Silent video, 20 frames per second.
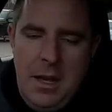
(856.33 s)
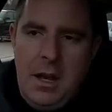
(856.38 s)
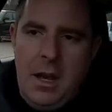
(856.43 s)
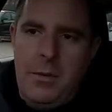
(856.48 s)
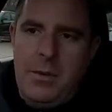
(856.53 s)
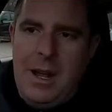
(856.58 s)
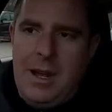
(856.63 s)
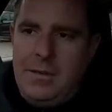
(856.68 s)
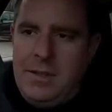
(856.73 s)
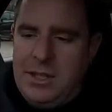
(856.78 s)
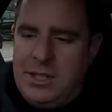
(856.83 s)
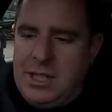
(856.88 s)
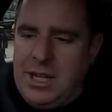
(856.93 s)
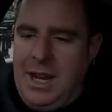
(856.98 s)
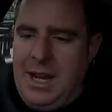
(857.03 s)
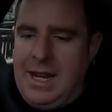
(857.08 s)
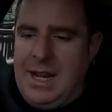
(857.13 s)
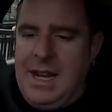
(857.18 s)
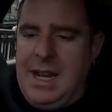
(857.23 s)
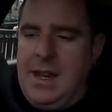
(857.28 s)
Around the
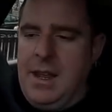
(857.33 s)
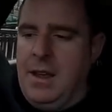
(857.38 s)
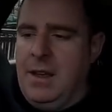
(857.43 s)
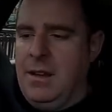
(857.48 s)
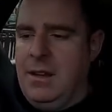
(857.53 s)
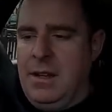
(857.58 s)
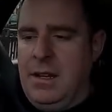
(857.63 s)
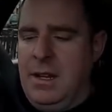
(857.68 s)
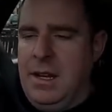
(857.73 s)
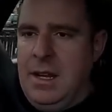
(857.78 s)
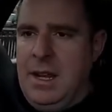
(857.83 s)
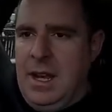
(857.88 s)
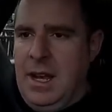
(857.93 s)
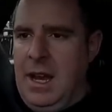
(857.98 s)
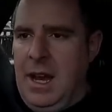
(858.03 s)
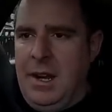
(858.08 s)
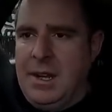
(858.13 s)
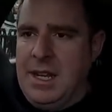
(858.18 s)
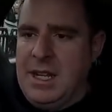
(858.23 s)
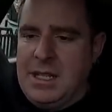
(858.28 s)
site here.
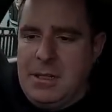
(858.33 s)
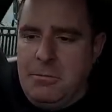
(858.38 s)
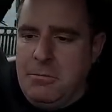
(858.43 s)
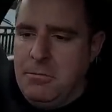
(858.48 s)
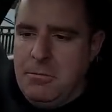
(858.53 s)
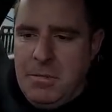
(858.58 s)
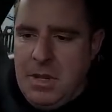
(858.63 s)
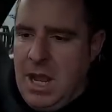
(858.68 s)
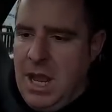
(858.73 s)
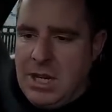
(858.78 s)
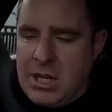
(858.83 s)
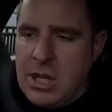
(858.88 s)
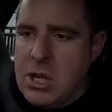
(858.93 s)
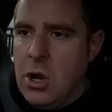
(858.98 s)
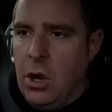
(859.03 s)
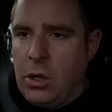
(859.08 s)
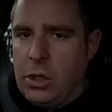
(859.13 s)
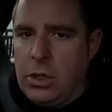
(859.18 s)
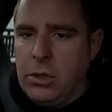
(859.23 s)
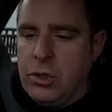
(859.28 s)
And it's
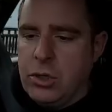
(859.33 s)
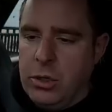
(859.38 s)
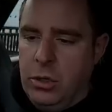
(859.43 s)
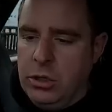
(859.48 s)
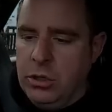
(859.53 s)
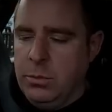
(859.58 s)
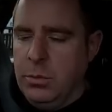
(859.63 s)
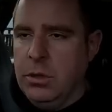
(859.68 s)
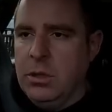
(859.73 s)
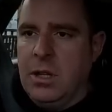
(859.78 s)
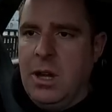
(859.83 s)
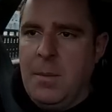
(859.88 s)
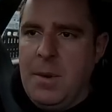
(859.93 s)
not controllable.